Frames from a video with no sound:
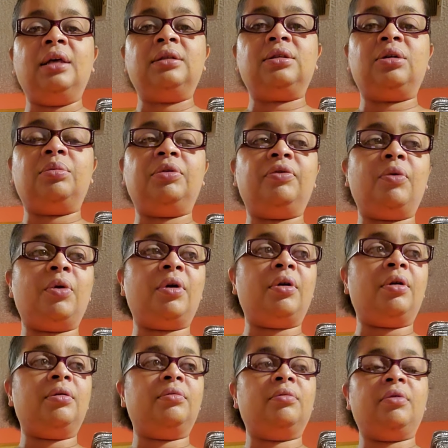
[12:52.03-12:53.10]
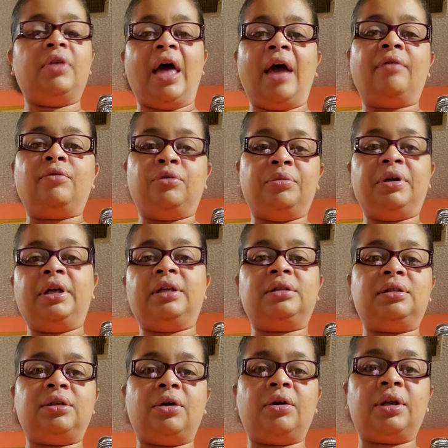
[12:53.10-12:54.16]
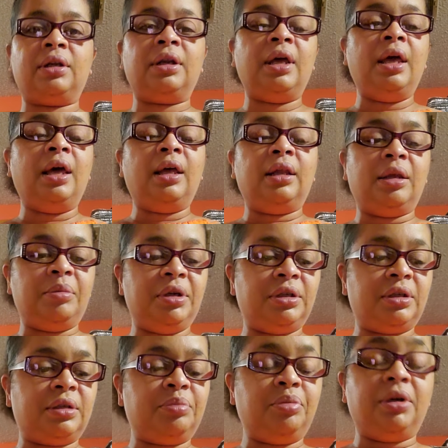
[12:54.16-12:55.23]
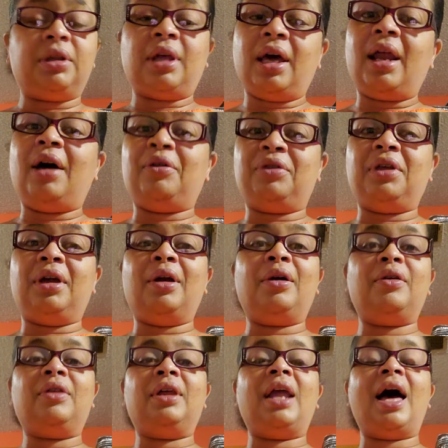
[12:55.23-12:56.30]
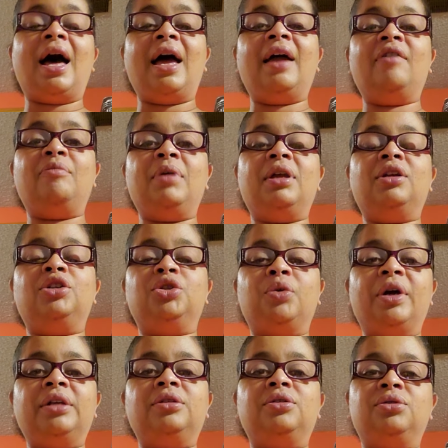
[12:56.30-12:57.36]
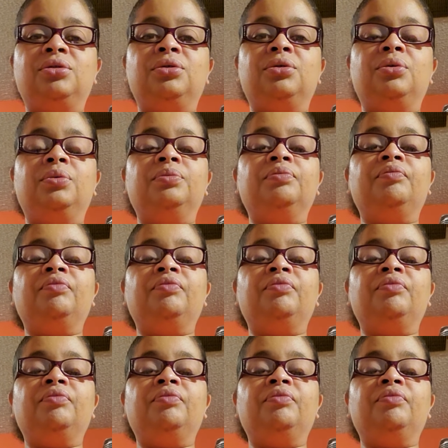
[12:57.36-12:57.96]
So before that rumor gets started, let me just put that out there that I have made a choice to